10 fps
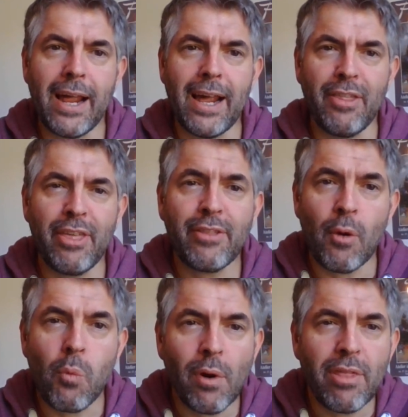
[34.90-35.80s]
I think
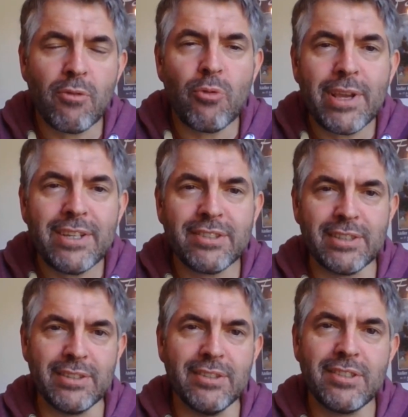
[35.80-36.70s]
that one of the
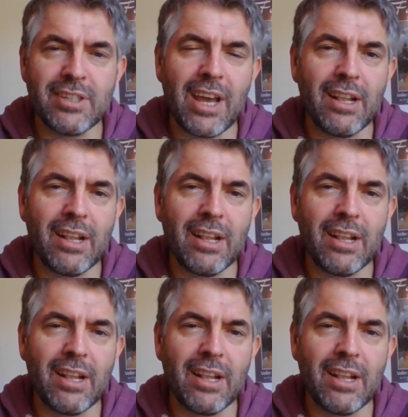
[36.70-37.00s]
reasons